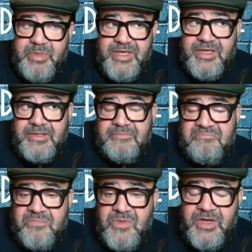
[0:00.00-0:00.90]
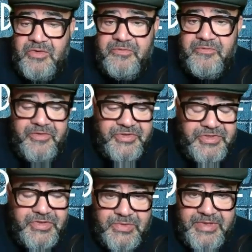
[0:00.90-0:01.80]
being very
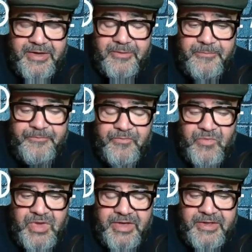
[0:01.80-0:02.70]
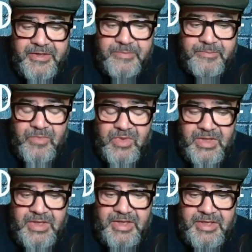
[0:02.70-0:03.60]
chilled out,
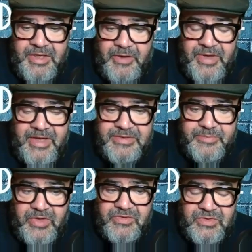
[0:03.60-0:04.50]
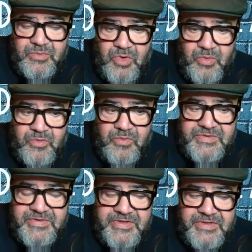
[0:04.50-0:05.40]
as opposed to what
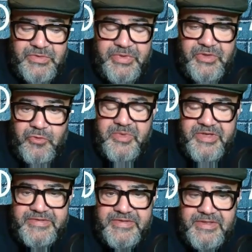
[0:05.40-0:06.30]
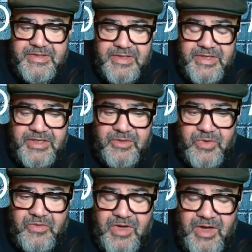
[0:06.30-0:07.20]
scenes we normally see in the
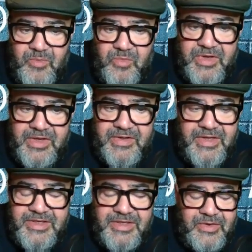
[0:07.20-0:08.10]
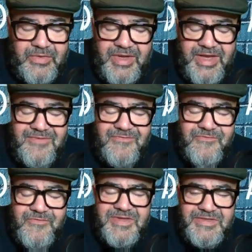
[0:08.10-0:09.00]
World Cup, where
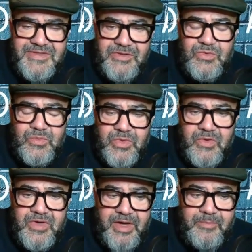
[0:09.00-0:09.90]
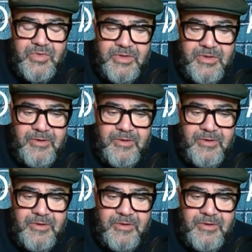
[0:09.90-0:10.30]
every single World Cup,